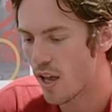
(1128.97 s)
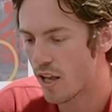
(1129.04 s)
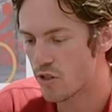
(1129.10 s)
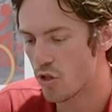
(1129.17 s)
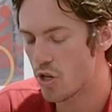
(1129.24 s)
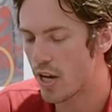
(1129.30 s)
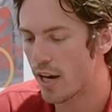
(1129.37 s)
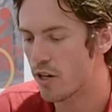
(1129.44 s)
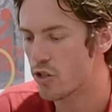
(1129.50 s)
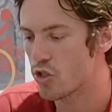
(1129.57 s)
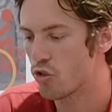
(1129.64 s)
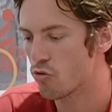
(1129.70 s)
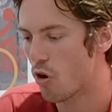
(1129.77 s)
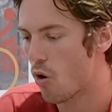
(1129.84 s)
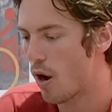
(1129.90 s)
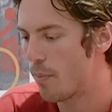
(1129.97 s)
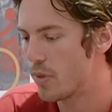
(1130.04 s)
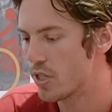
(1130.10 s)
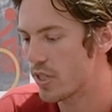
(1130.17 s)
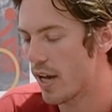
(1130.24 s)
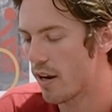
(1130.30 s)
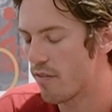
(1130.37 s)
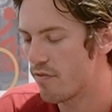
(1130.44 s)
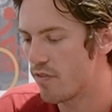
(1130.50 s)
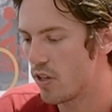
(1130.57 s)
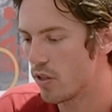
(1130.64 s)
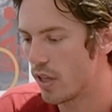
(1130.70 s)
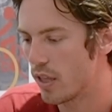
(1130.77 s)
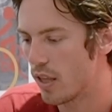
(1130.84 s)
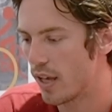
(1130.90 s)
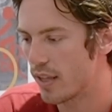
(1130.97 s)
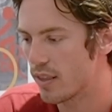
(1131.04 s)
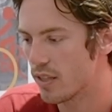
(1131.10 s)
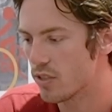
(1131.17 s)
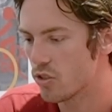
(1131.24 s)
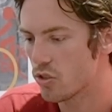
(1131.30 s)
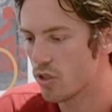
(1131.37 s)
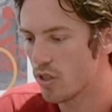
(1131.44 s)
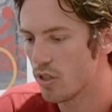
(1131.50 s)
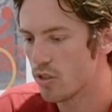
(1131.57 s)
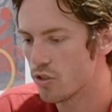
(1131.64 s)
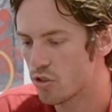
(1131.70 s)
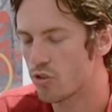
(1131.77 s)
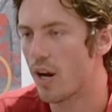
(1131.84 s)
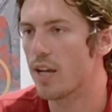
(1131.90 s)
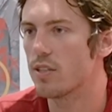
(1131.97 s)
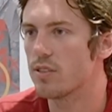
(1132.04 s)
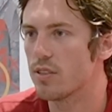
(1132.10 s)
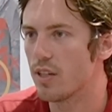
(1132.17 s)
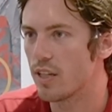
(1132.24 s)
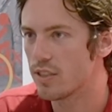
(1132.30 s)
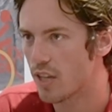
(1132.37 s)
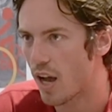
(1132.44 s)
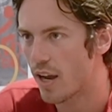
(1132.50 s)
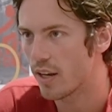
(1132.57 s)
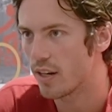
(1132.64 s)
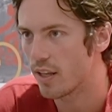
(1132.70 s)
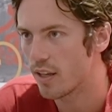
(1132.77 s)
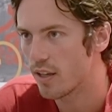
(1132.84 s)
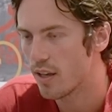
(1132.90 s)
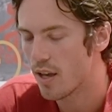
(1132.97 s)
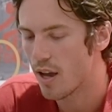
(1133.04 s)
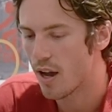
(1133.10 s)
and so you kind of just grow up just kind of feeling like this stress and anxiety